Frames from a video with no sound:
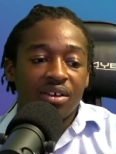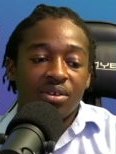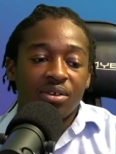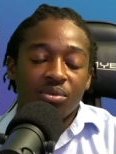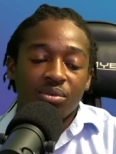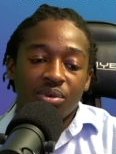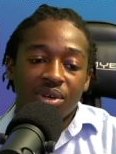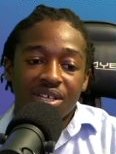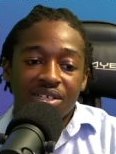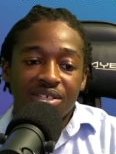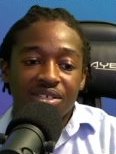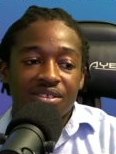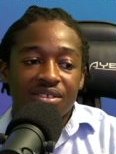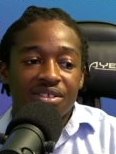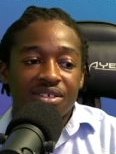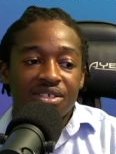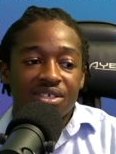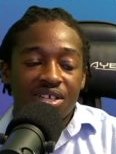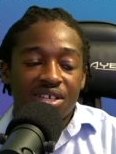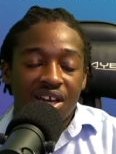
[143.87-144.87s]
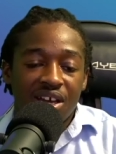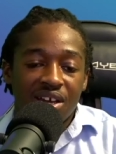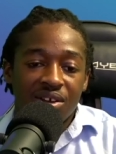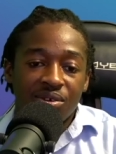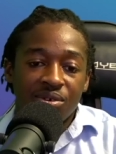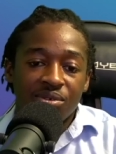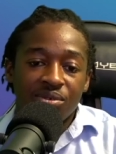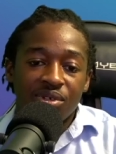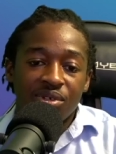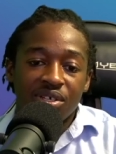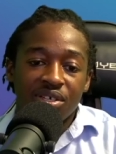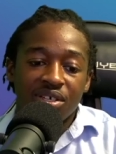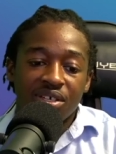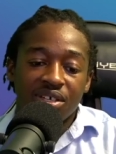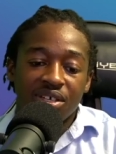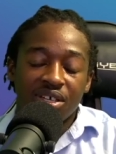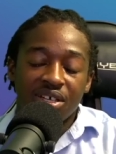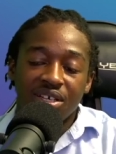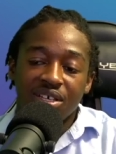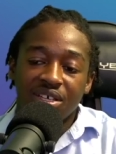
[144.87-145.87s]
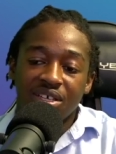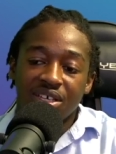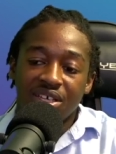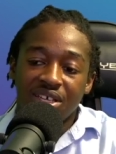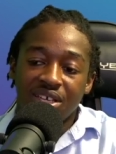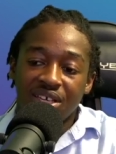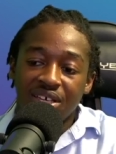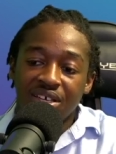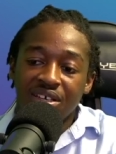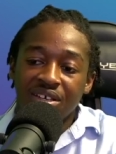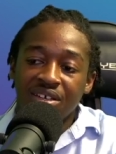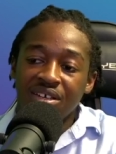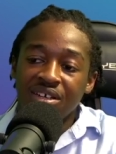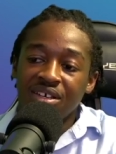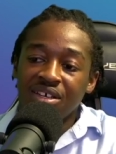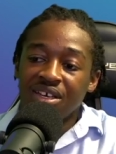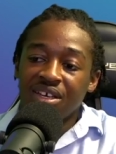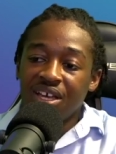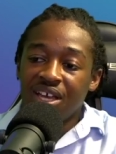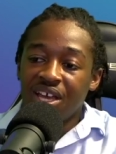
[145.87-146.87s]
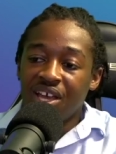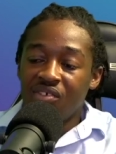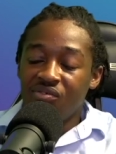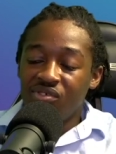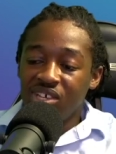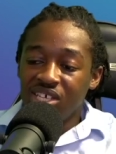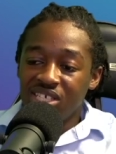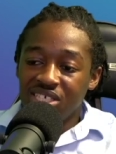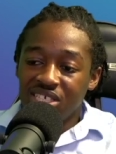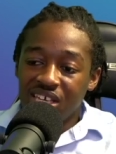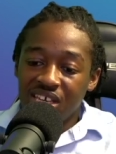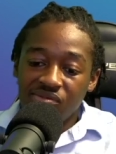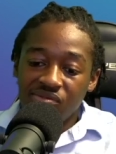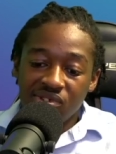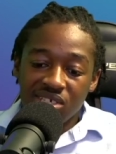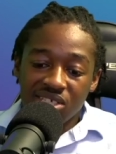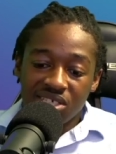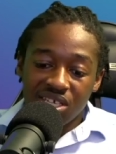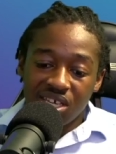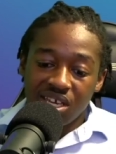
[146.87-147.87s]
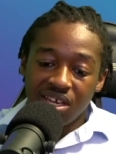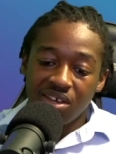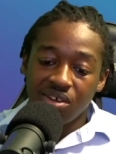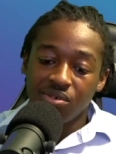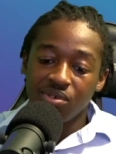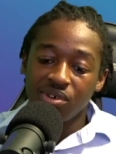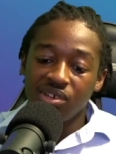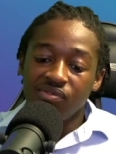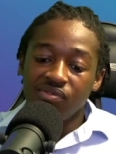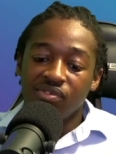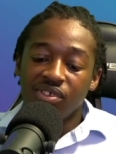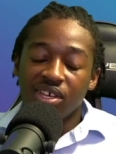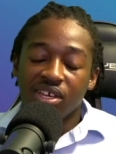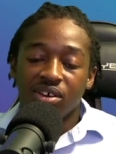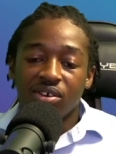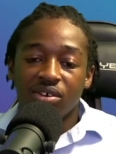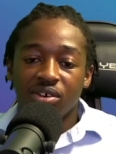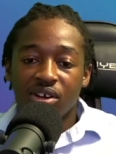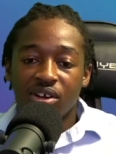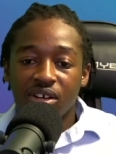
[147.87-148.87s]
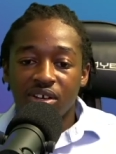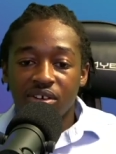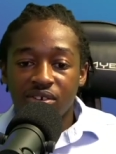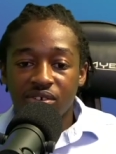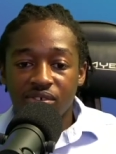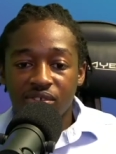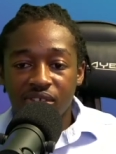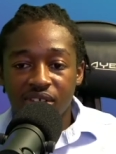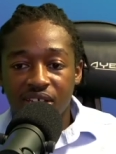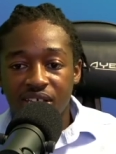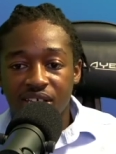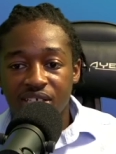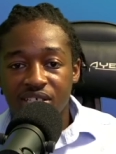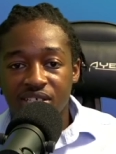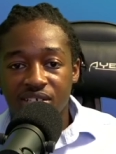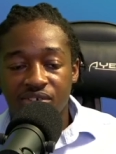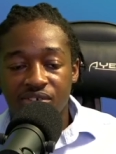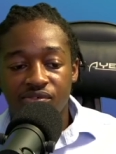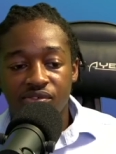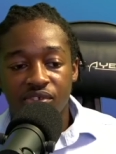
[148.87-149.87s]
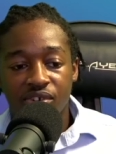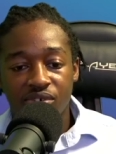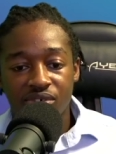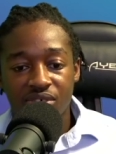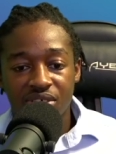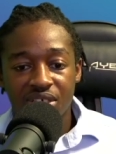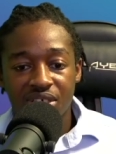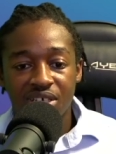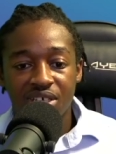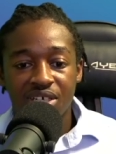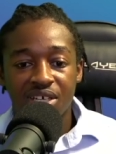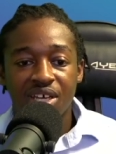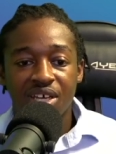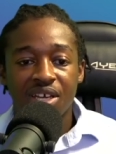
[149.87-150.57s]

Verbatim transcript: Granted, the child can have a savings account if they are under the age of 13.